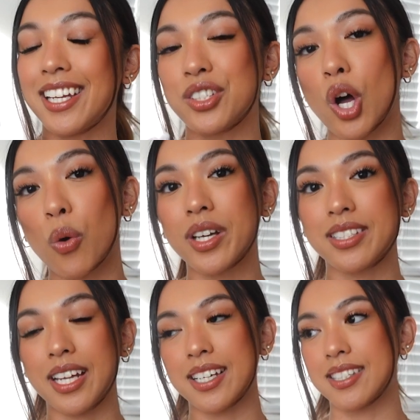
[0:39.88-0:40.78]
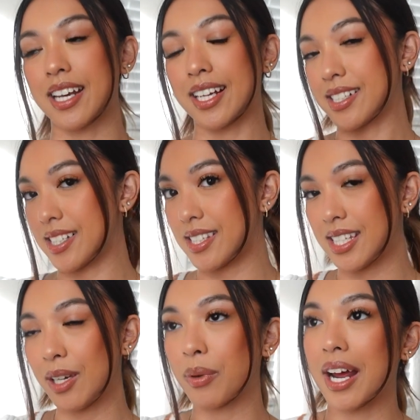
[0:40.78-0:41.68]
is always nice that I get to
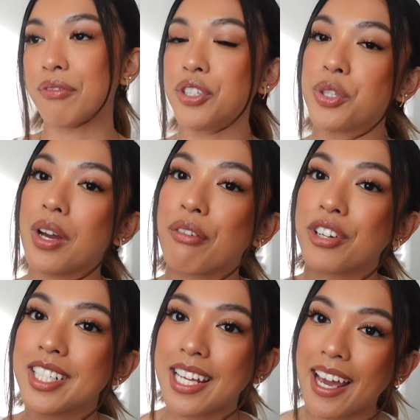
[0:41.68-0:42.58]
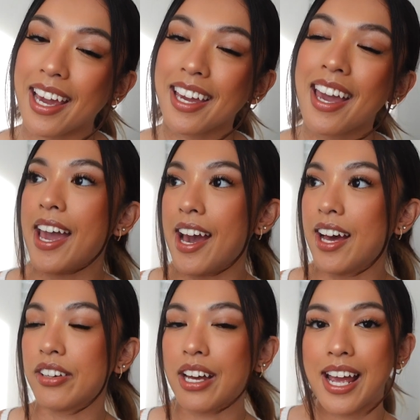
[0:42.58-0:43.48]
see what I have to do every day,
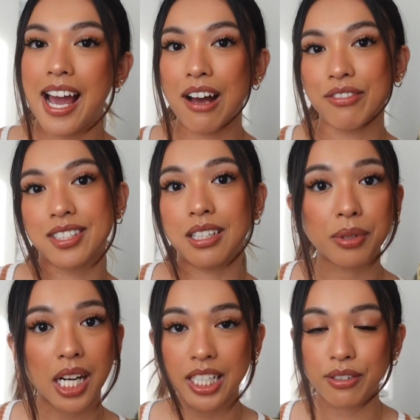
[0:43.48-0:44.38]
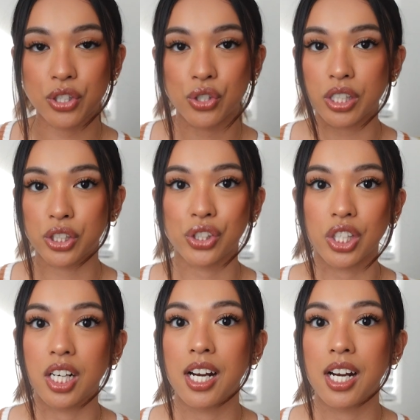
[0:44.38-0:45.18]
and I have some kind of structure.